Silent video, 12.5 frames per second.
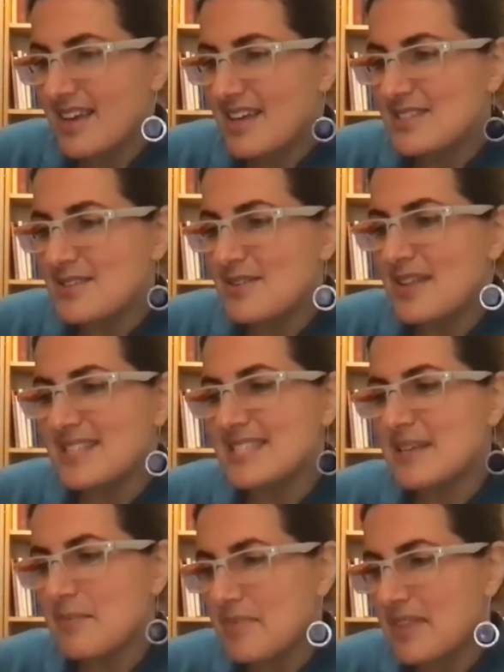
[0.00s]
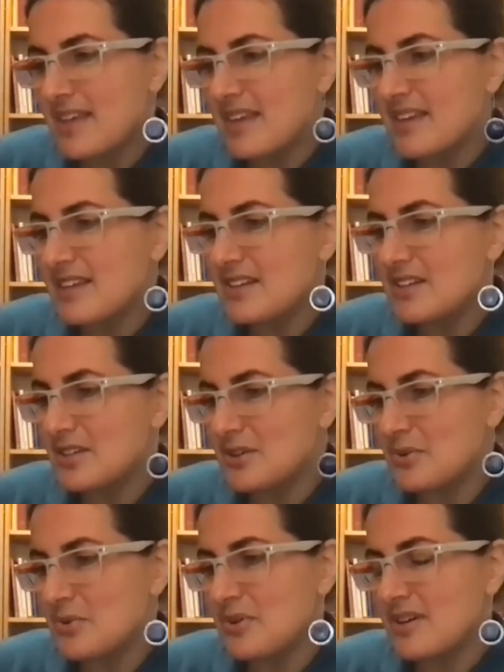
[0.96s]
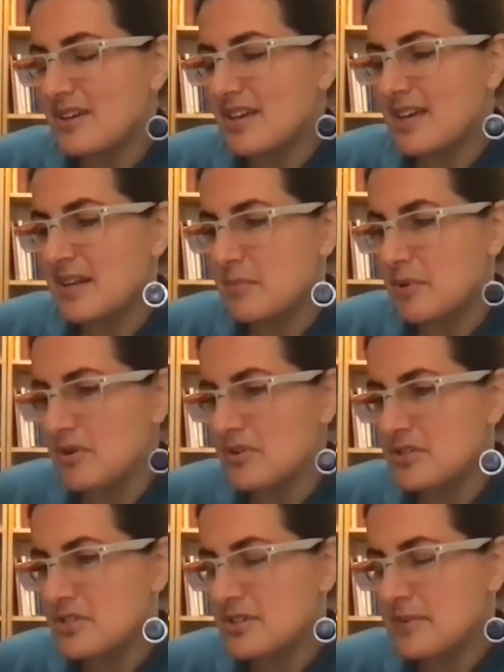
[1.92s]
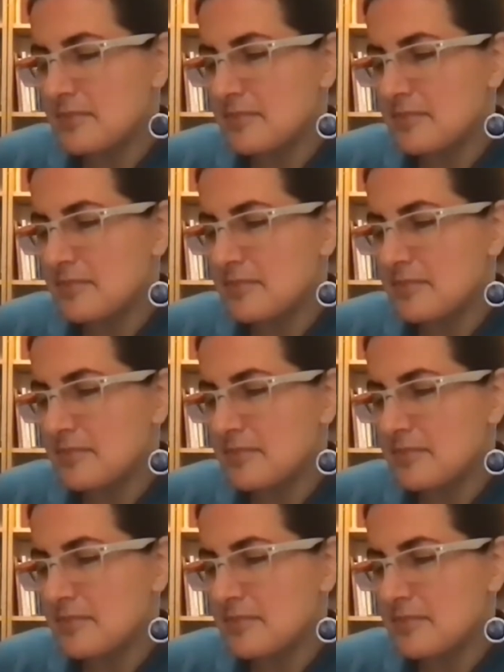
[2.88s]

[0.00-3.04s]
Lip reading: so that something new can emerge.